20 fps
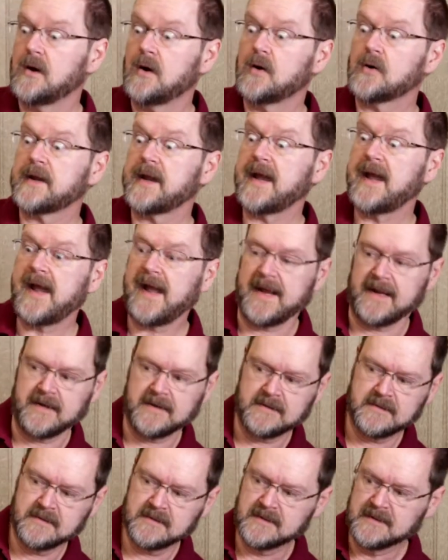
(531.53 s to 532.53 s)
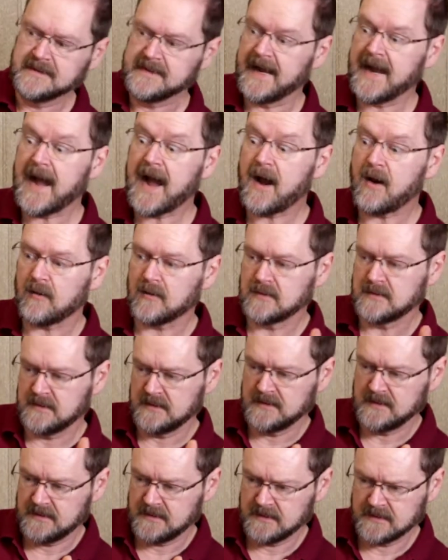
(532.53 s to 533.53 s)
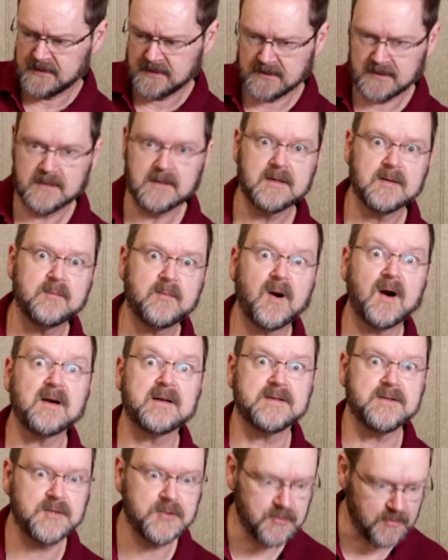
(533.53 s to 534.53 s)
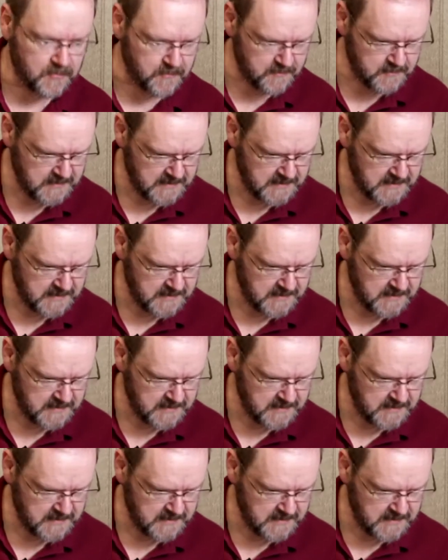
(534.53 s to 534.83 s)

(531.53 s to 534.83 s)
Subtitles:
Okay, now, part 2.